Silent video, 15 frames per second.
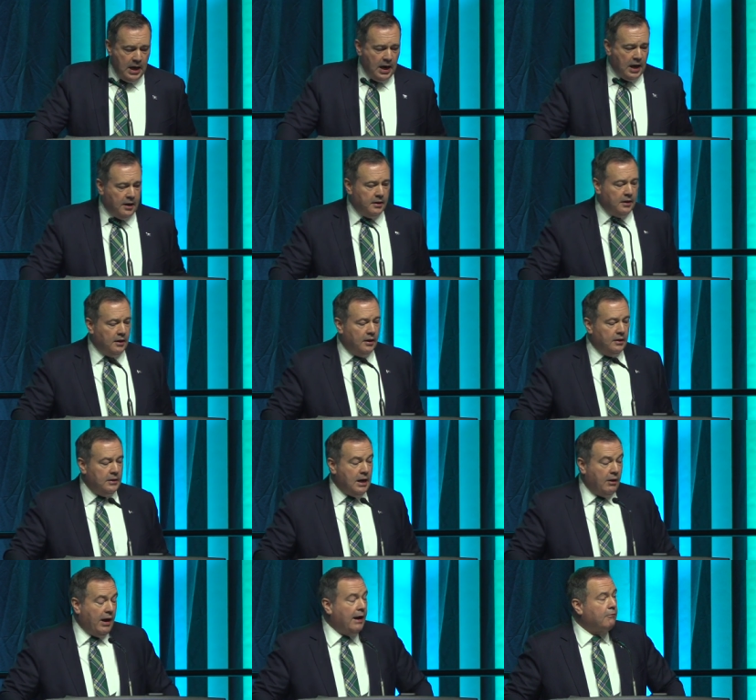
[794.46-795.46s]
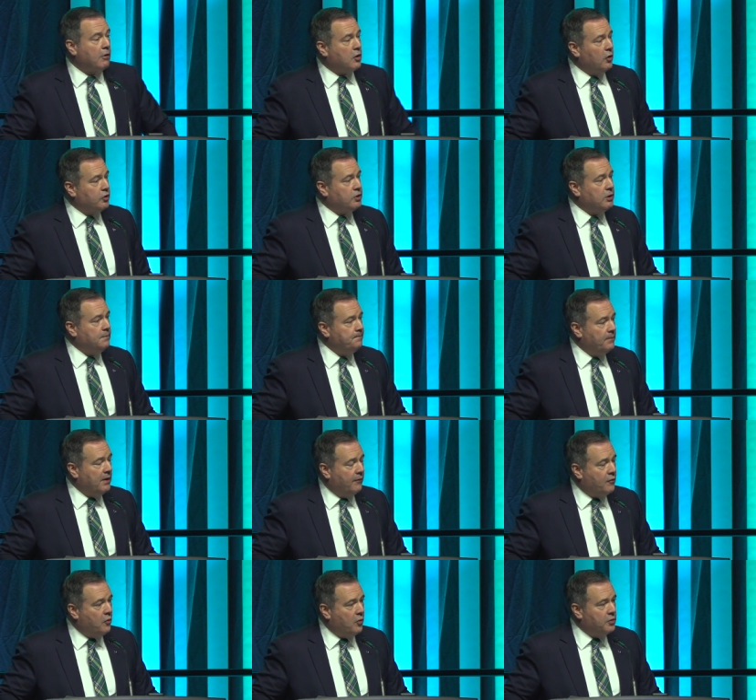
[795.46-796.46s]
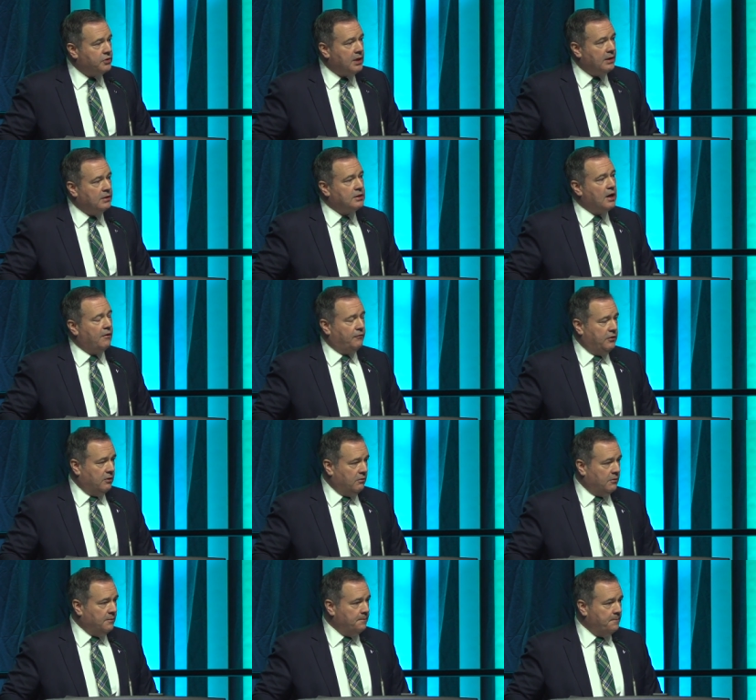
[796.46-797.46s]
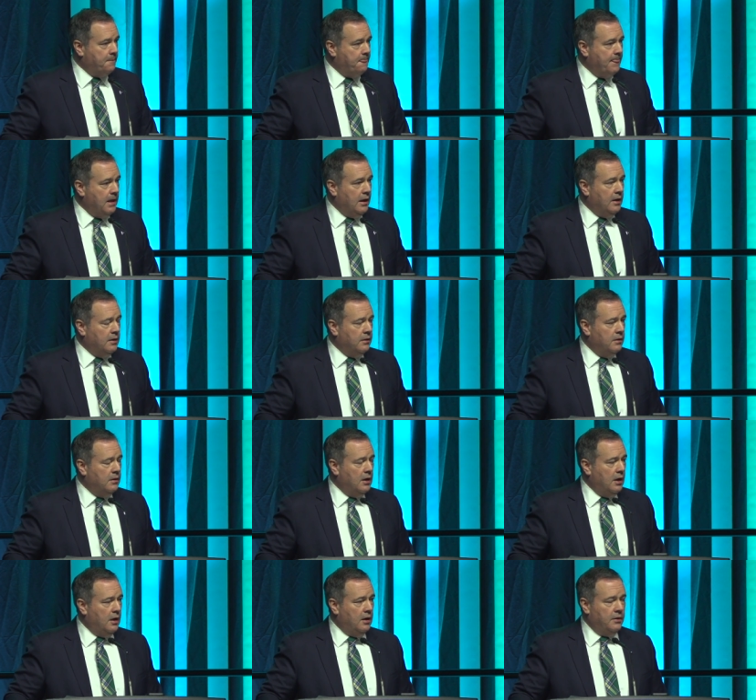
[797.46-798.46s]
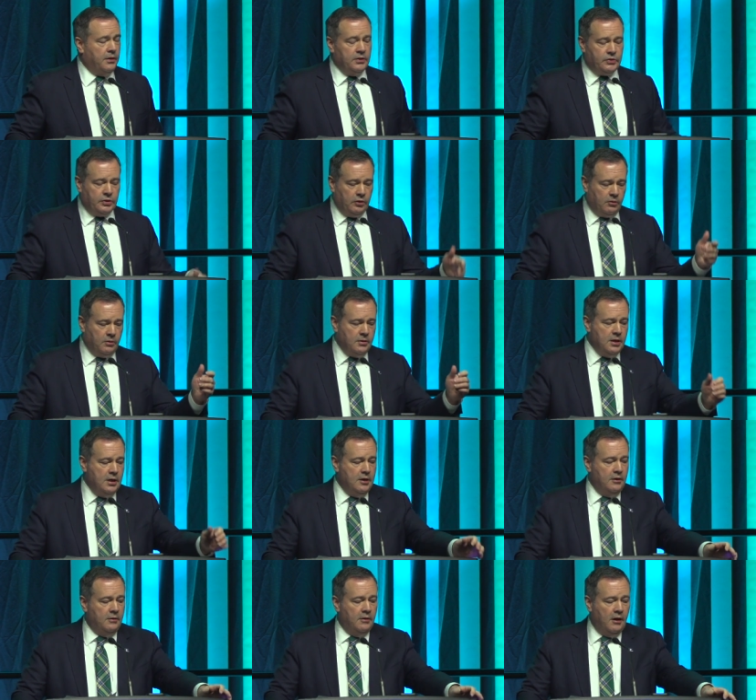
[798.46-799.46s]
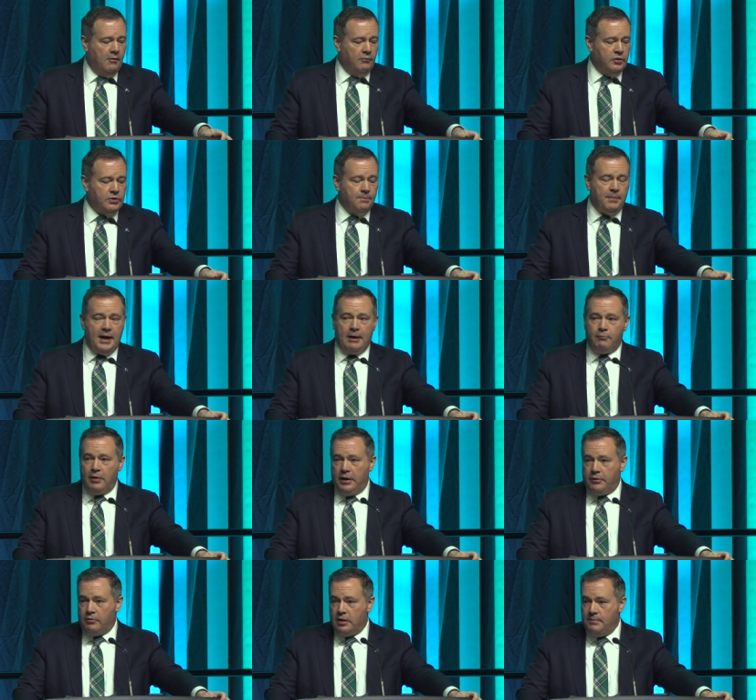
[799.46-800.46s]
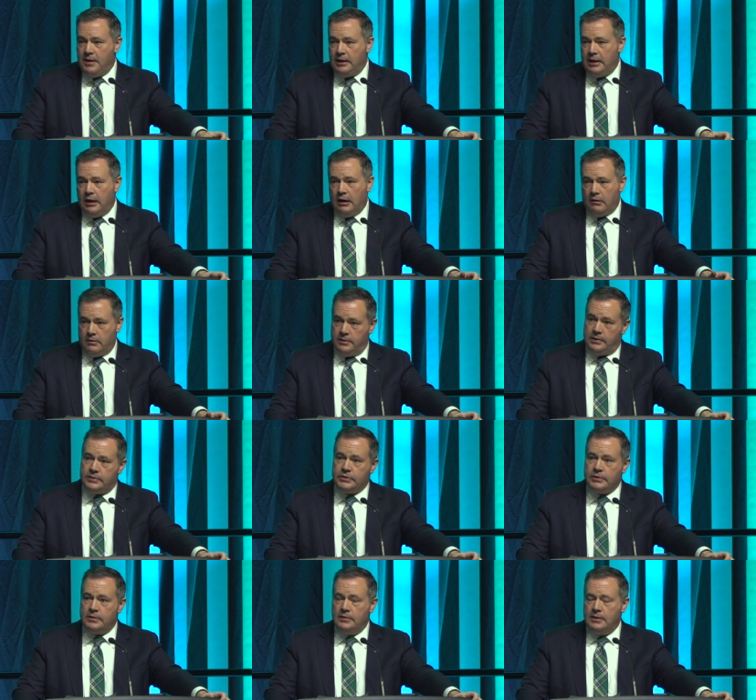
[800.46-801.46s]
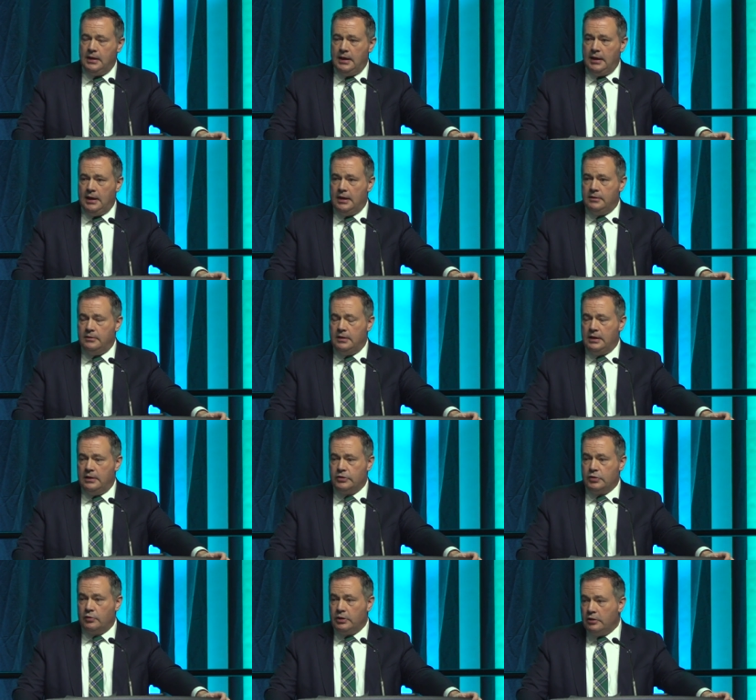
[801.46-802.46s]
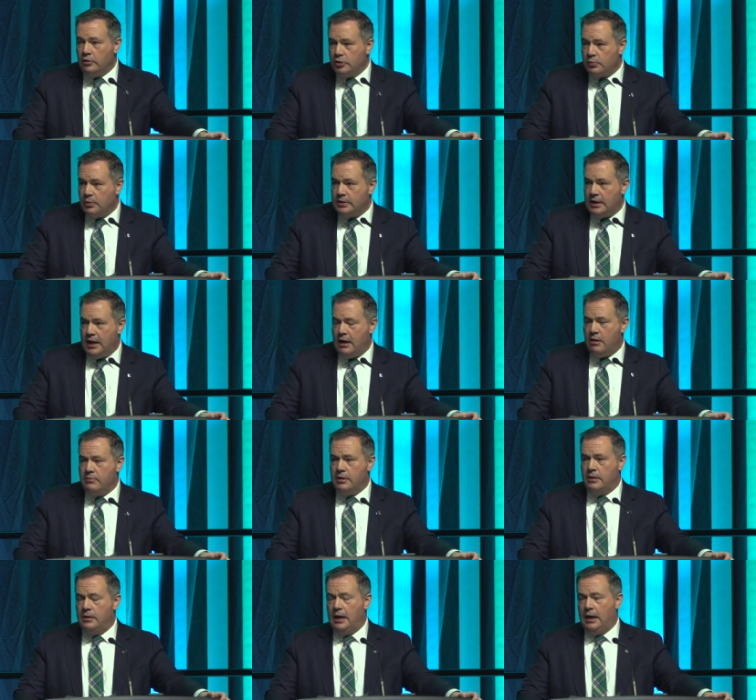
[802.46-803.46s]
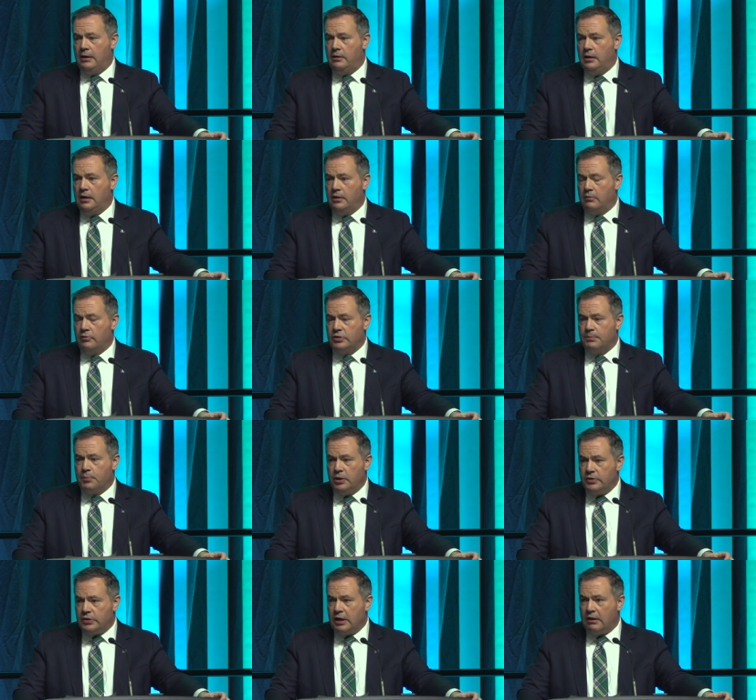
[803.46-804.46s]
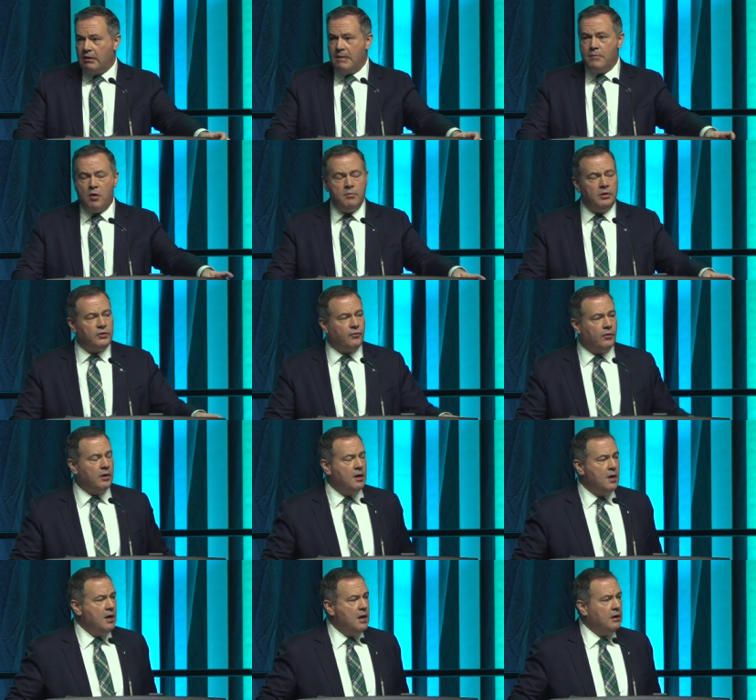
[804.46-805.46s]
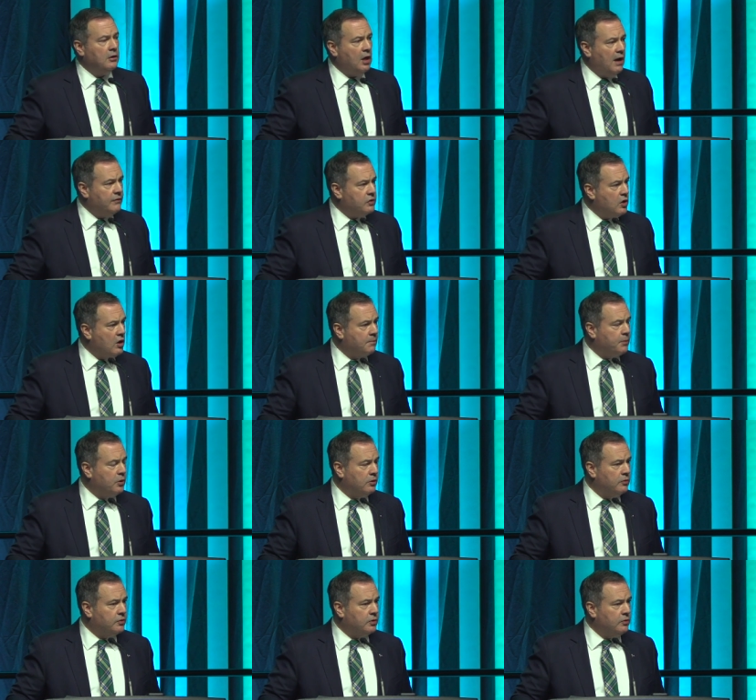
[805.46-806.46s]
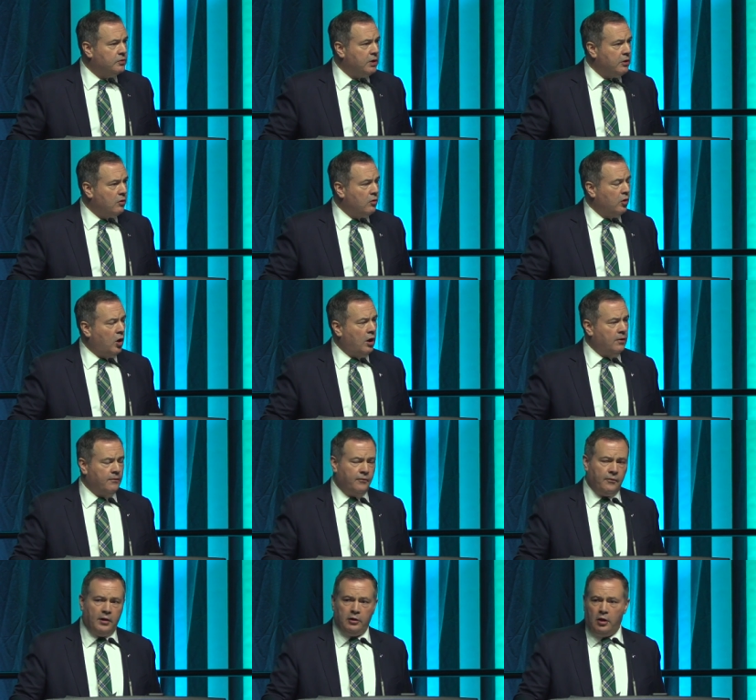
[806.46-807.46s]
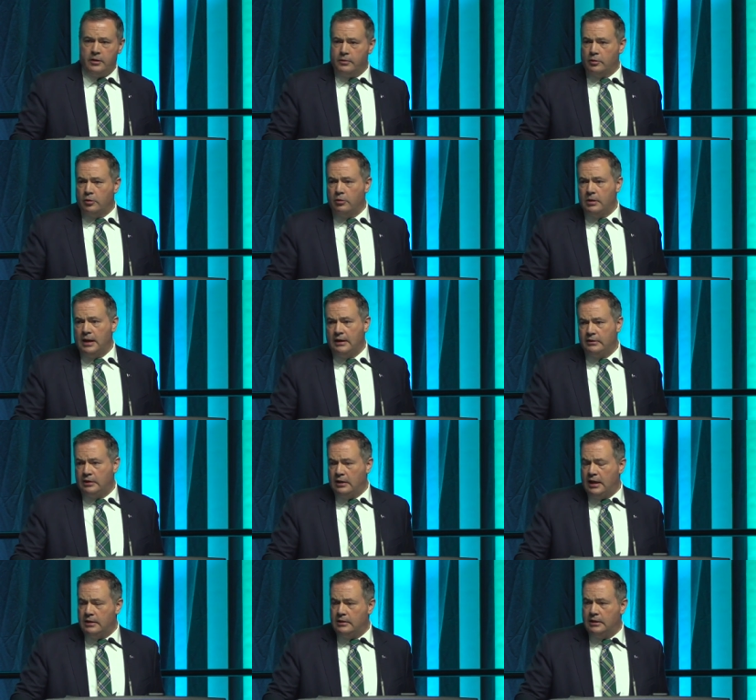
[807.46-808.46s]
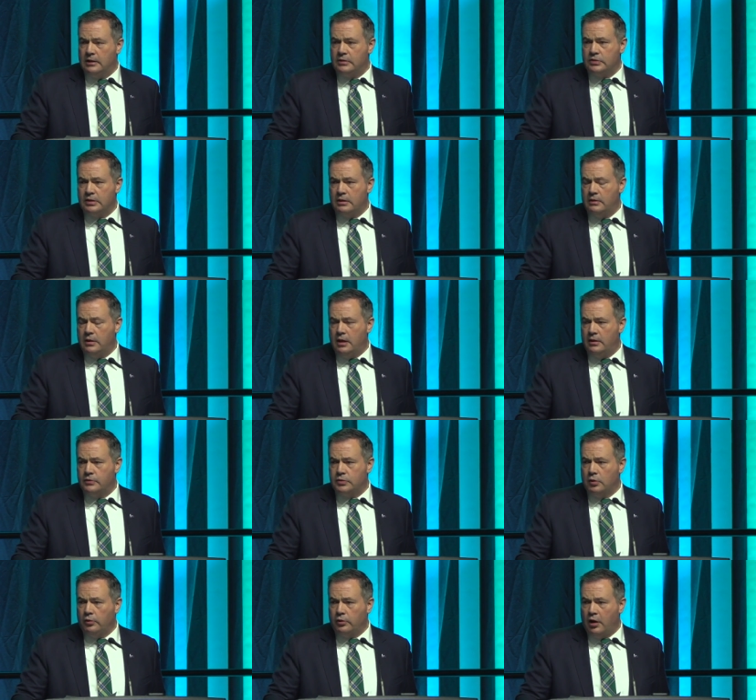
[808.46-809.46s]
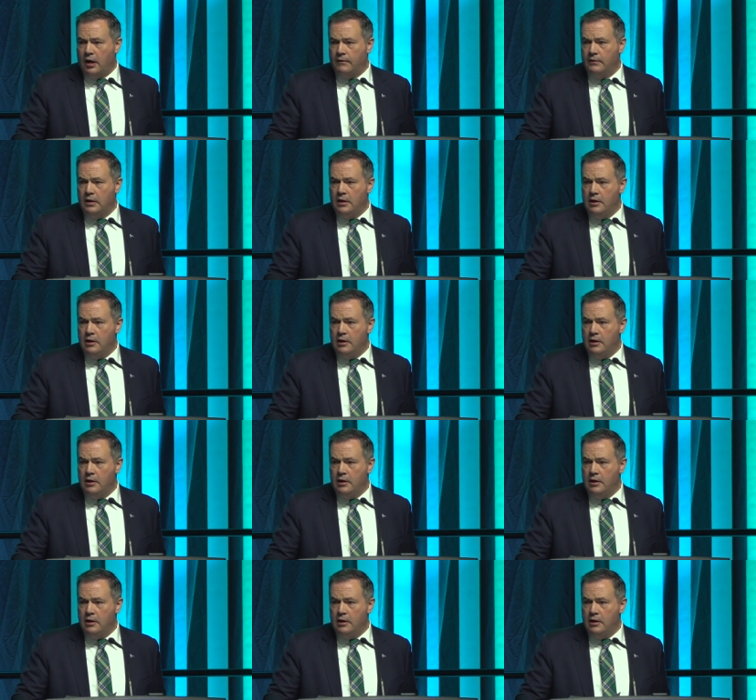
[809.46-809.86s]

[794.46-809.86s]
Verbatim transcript: Uh, now, agriculture, of course, had a tough year in uh, this year uh, with some bad weather in many areas. And, and so yields were down, and, and there were some pretty scary moments for livestock producers. I know a lot of, a lot of the herd had to, had to get uh, sold off.